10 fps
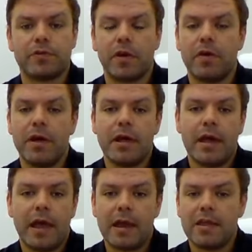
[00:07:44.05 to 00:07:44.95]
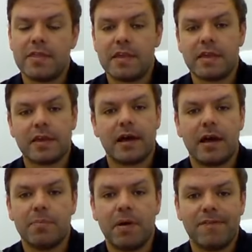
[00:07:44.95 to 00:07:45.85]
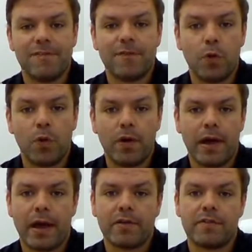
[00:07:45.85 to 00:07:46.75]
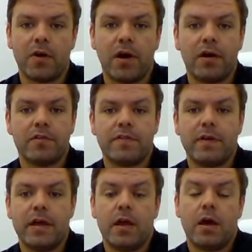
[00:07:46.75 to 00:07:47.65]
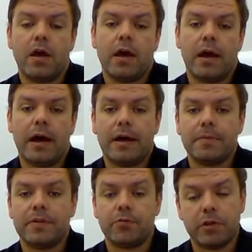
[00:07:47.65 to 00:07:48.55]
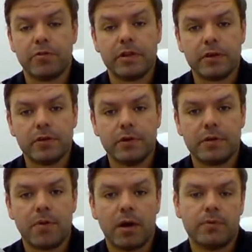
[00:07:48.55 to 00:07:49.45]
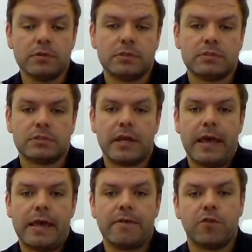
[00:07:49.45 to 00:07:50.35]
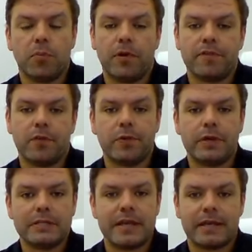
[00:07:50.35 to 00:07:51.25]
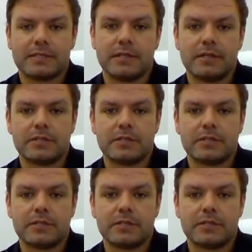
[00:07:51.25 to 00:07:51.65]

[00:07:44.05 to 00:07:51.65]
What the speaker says: So anything above 4 out of 5 is really, really good in my books, and 4.4 is excellent.